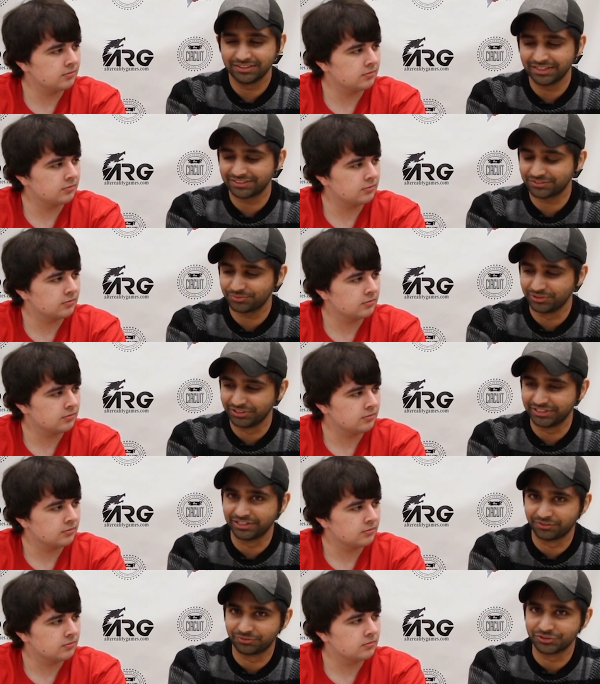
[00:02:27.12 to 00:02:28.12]
Speaker 1: that's really
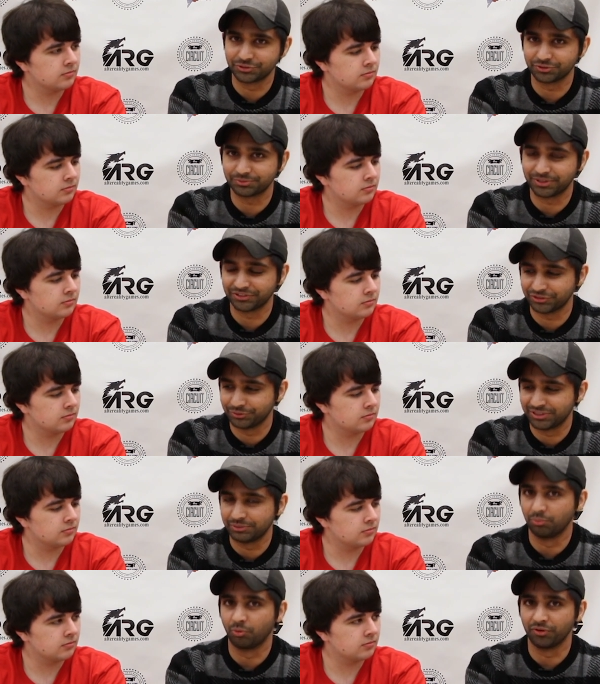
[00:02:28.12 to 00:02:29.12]
enough ritual spells. You don't
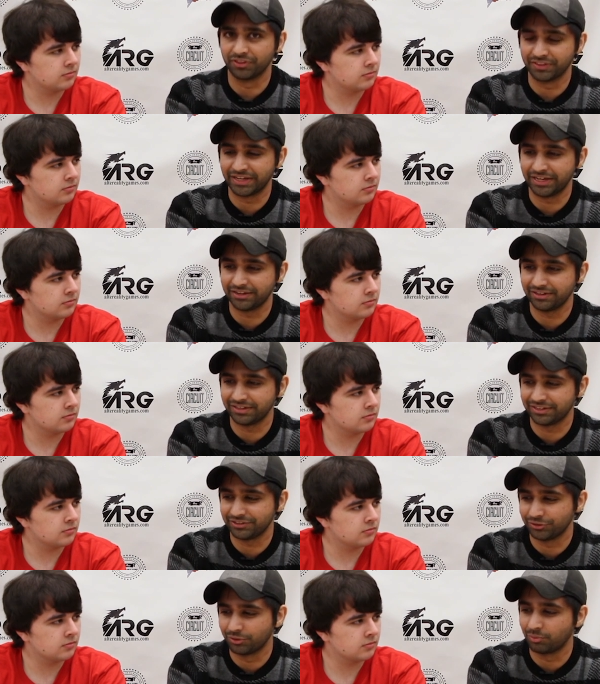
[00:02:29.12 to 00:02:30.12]
need more than that,
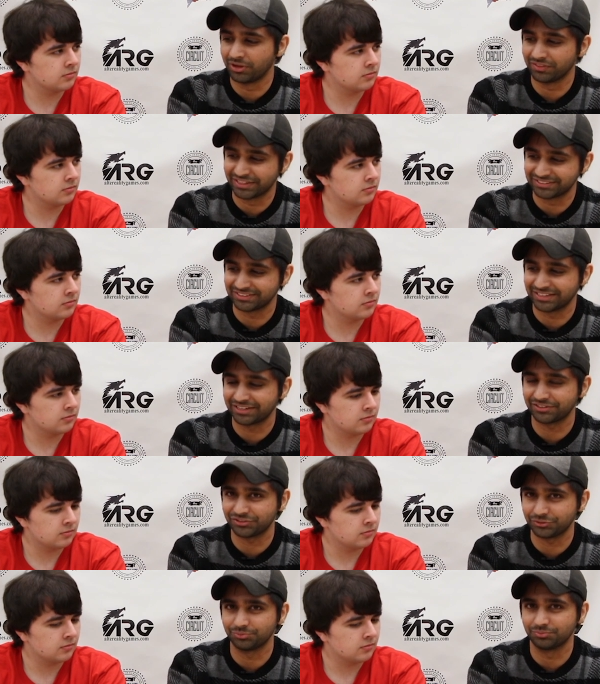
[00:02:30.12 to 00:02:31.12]
and you don't want less than that
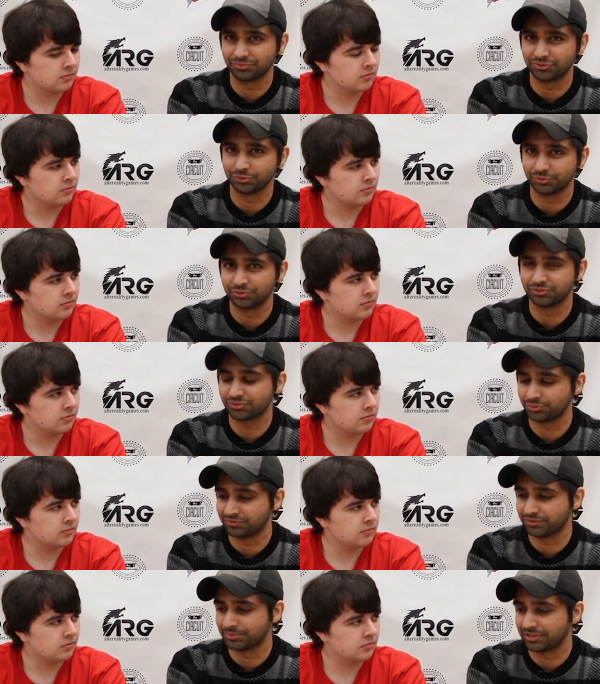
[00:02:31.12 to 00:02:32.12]
because you do use two
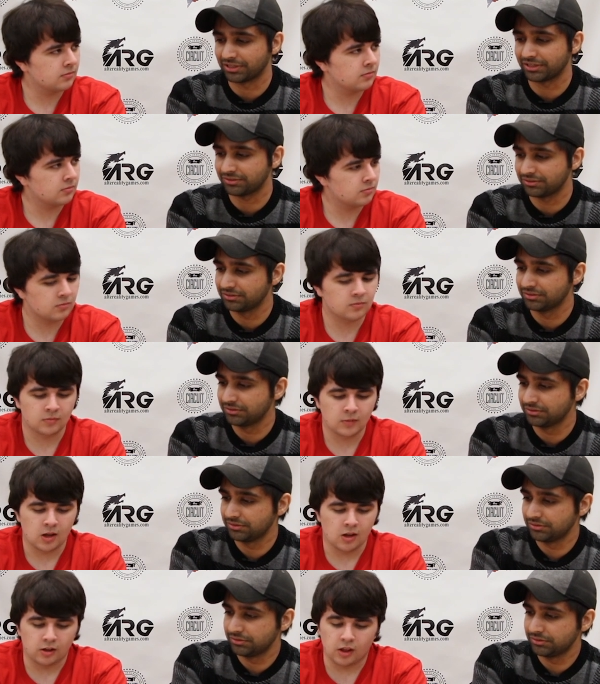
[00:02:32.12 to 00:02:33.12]
of them a lot.
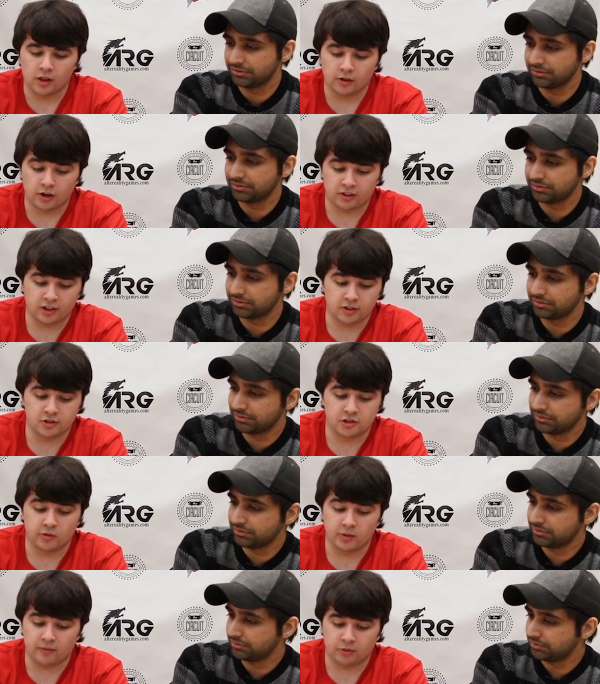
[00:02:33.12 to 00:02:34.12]
Speaker 2: Well, another thing I noticed
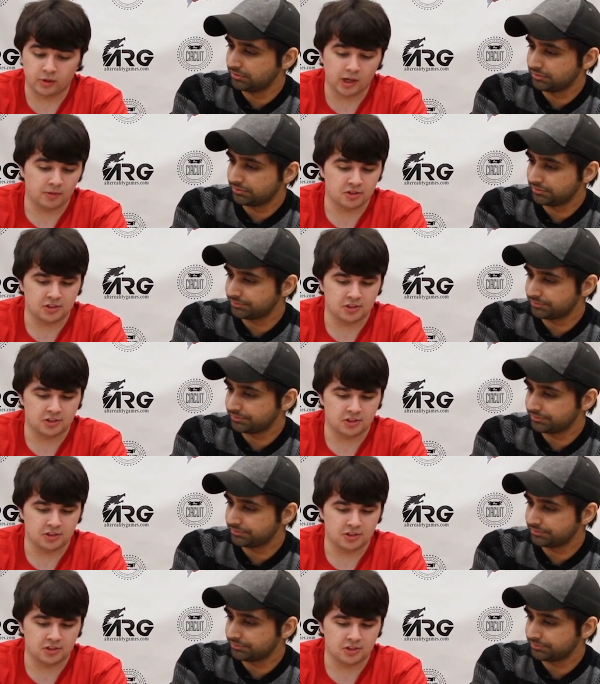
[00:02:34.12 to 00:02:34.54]
here, we have three M S